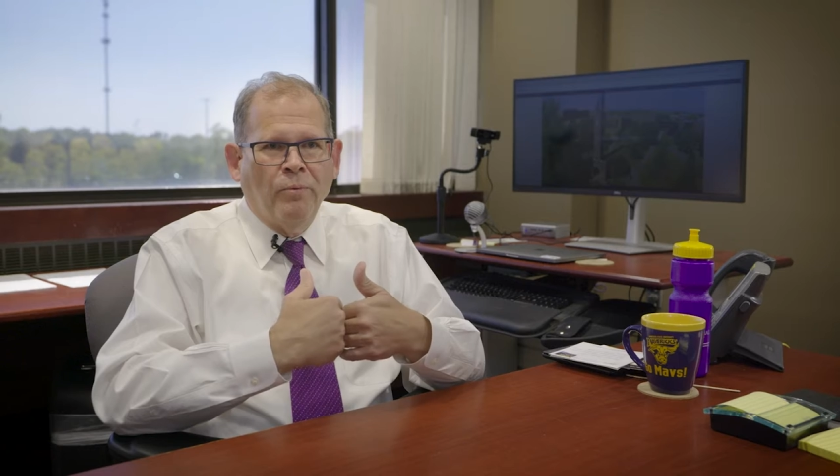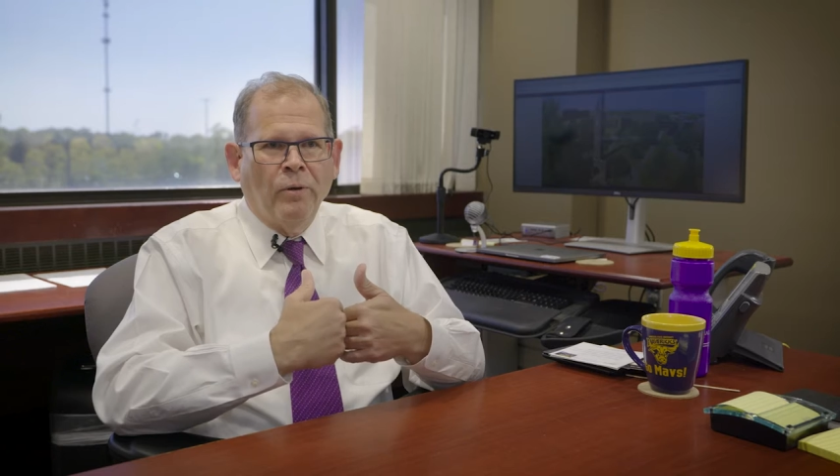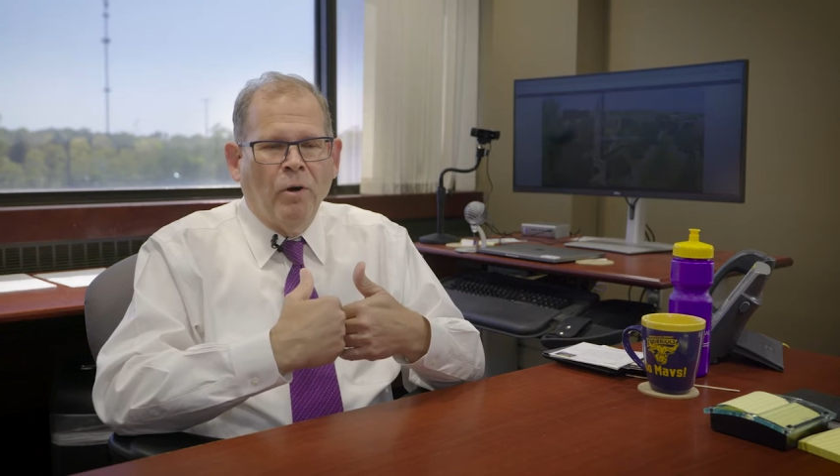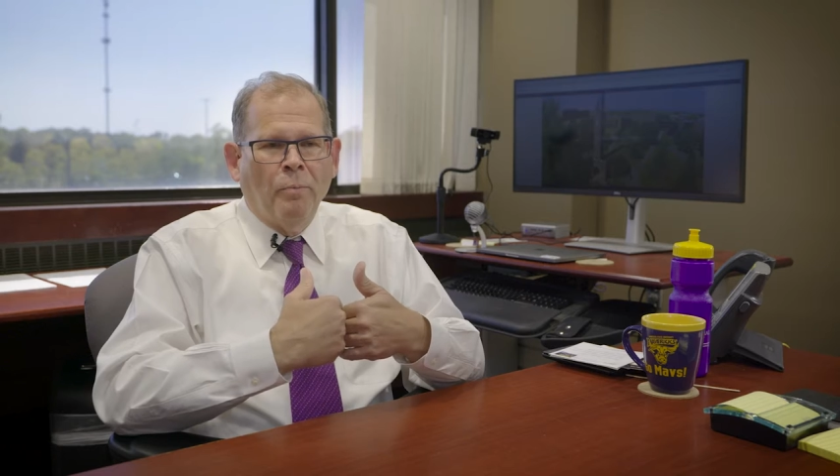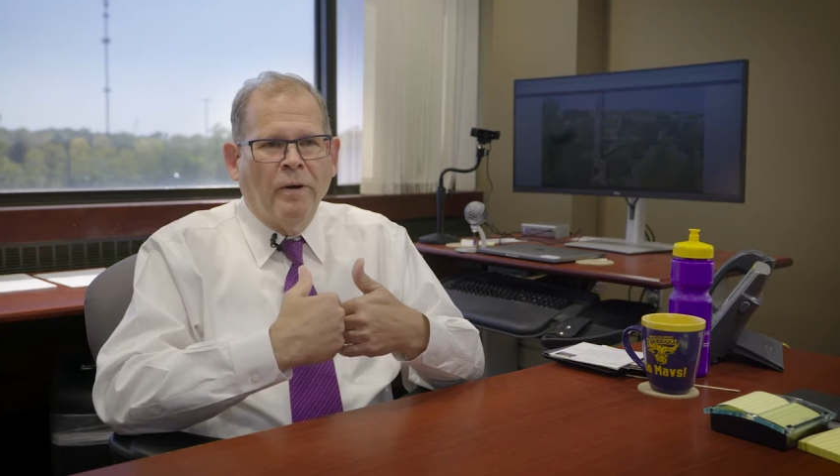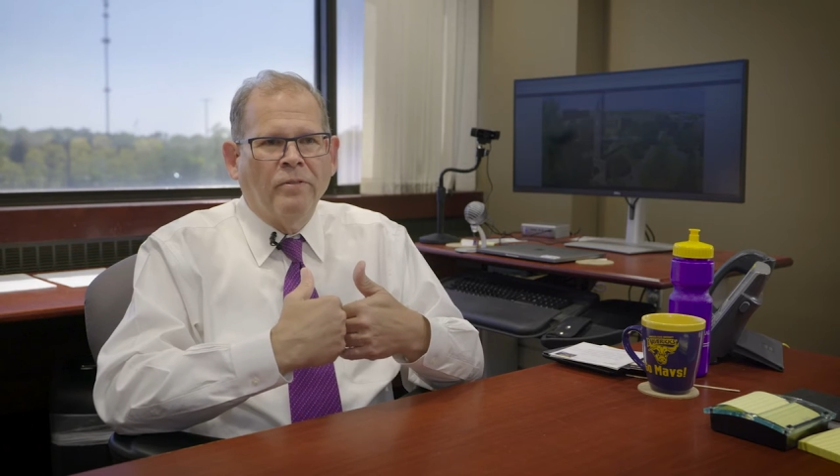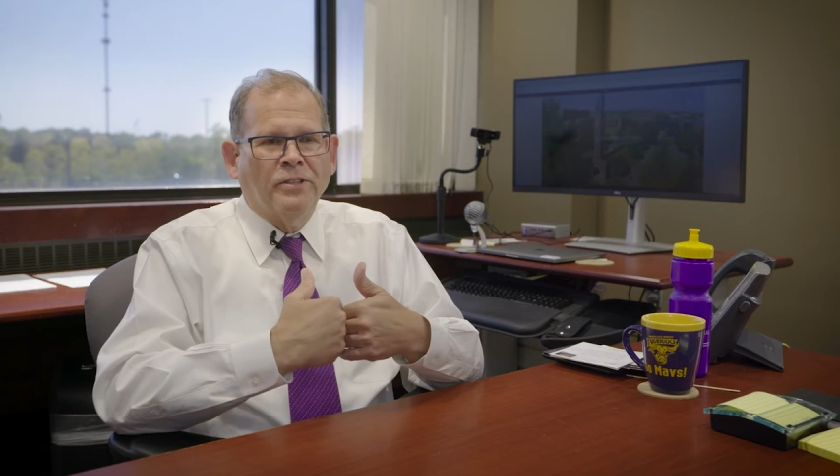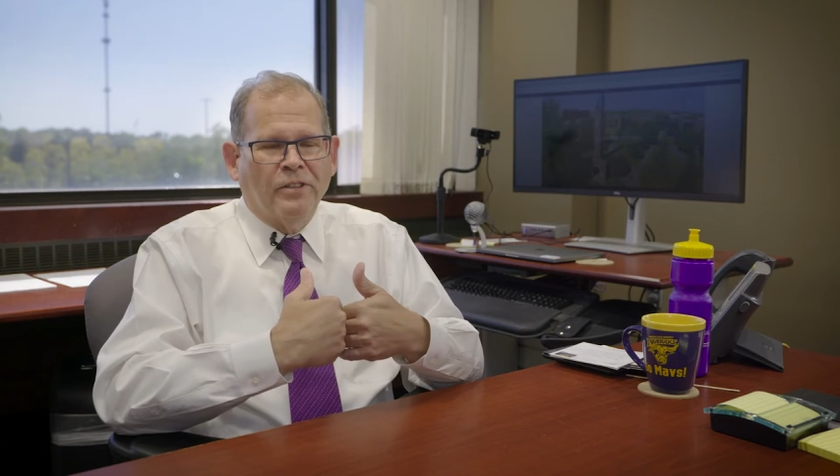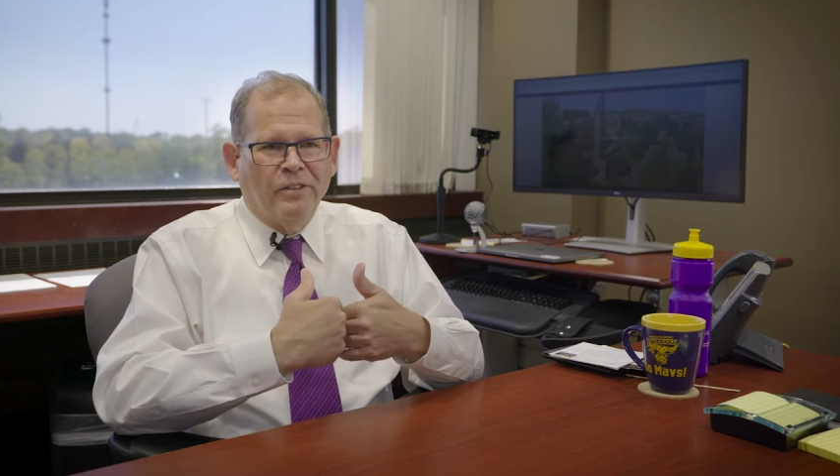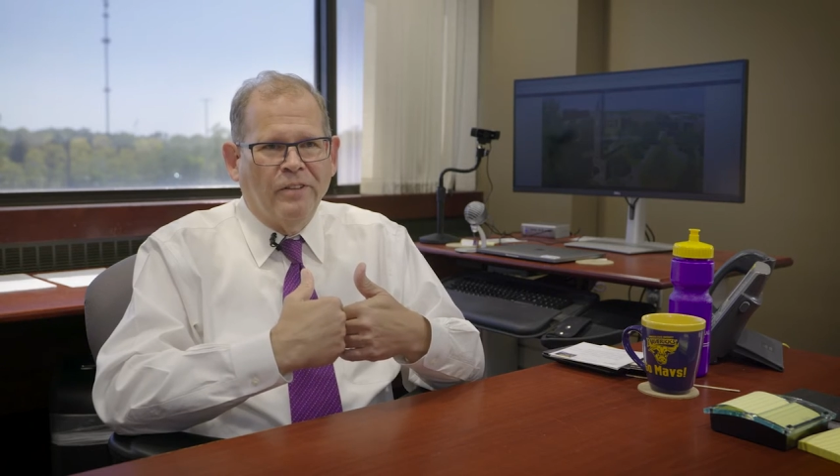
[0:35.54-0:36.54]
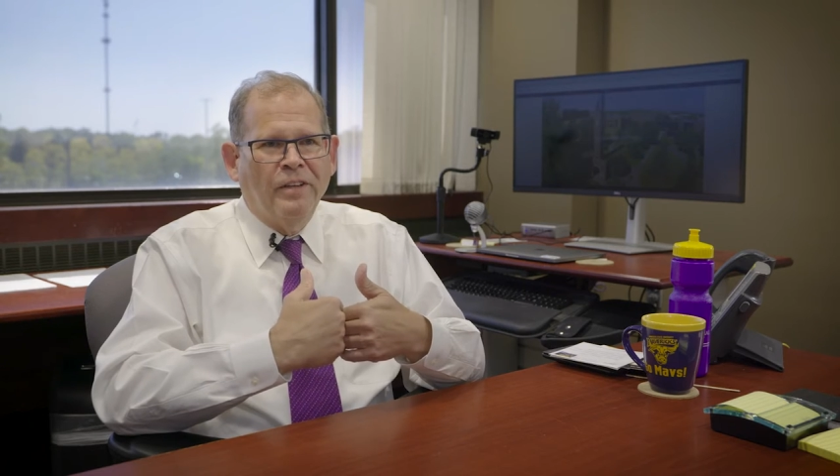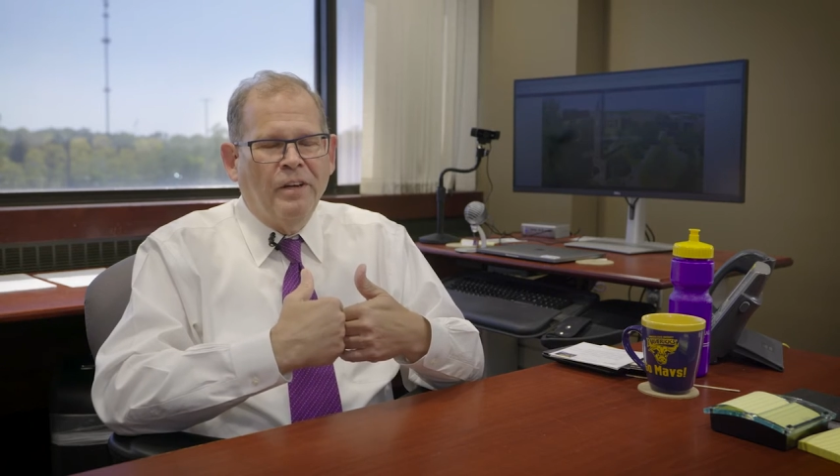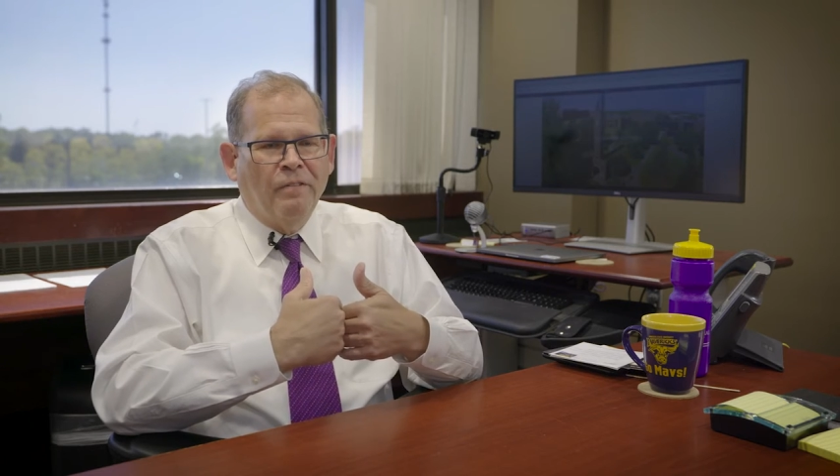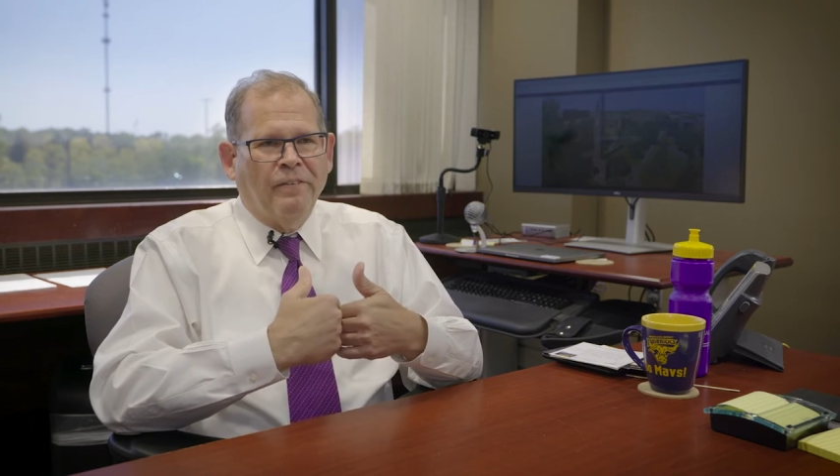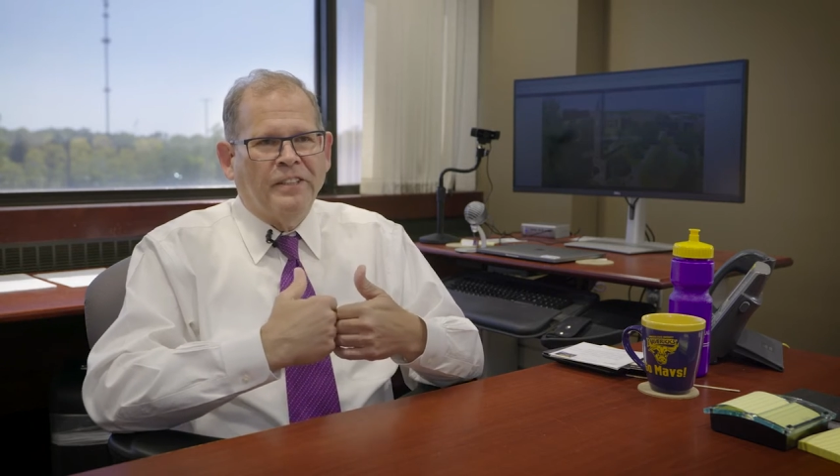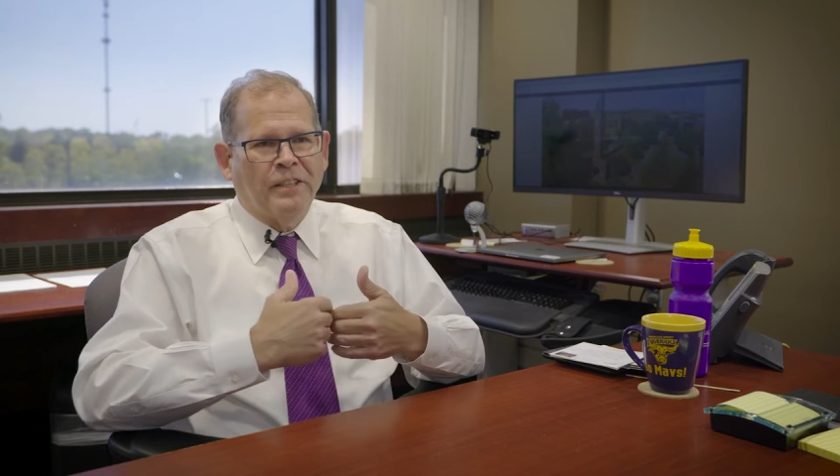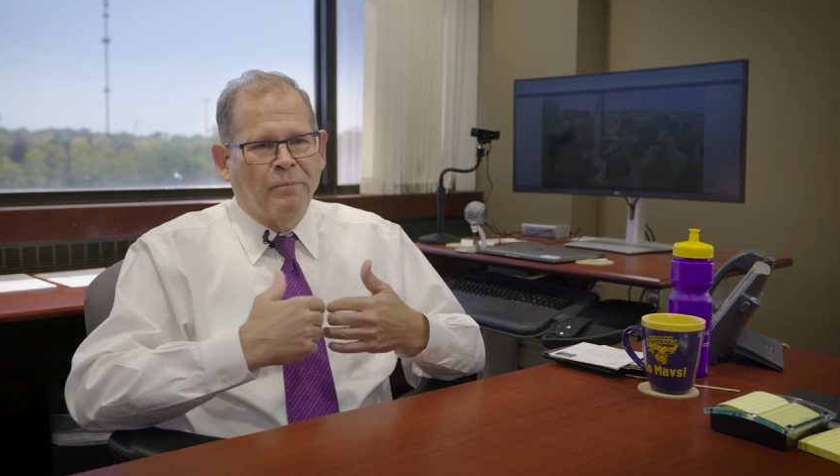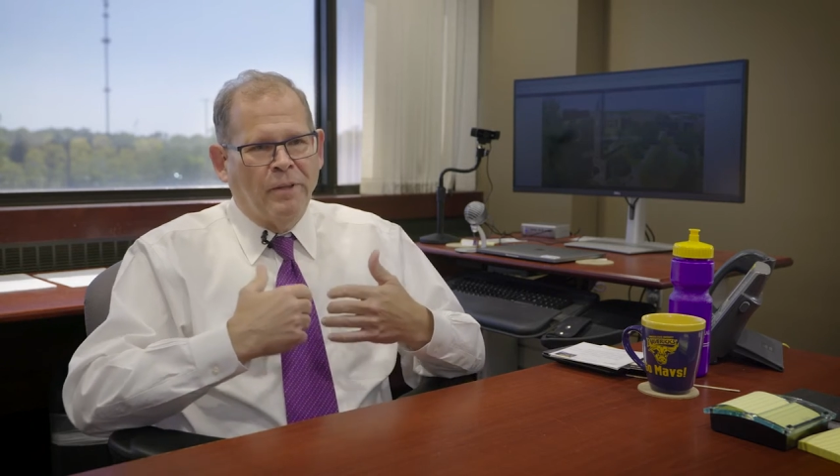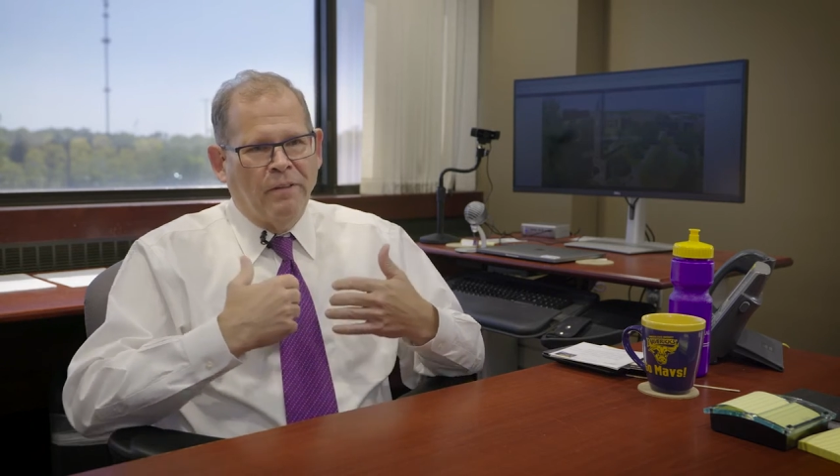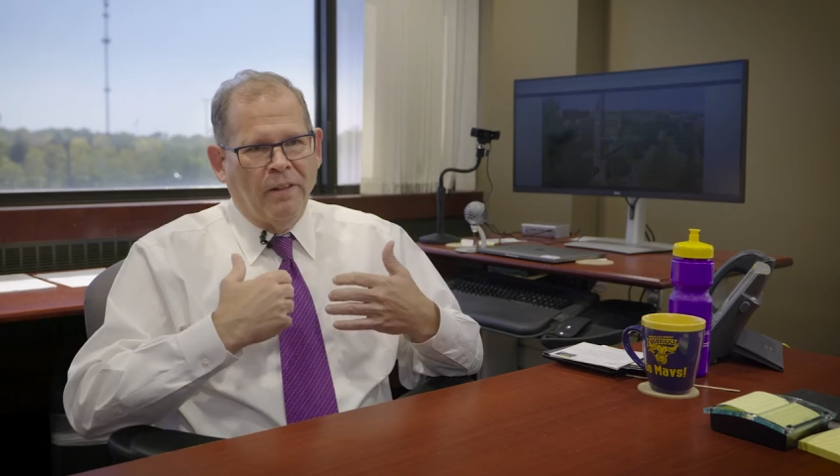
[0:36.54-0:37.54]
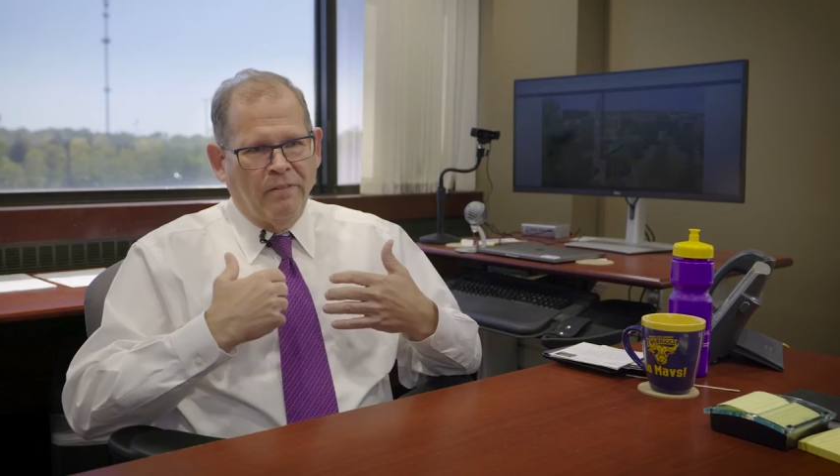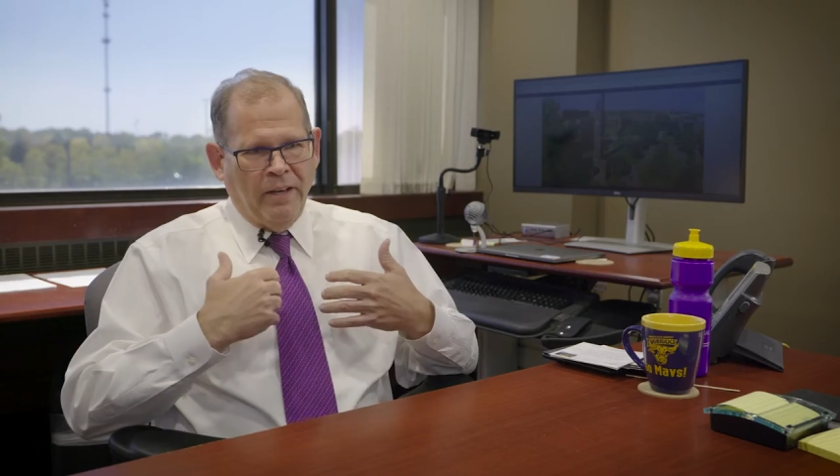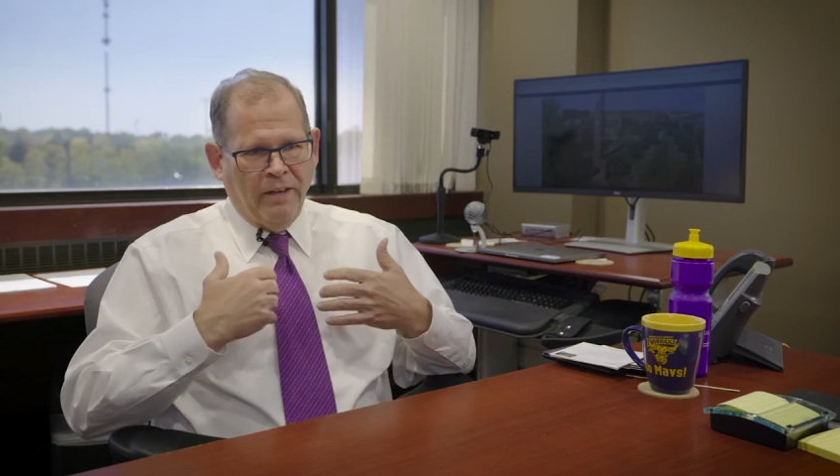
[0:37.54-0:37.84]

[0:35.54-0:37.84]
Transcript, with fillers: would hope every student find something that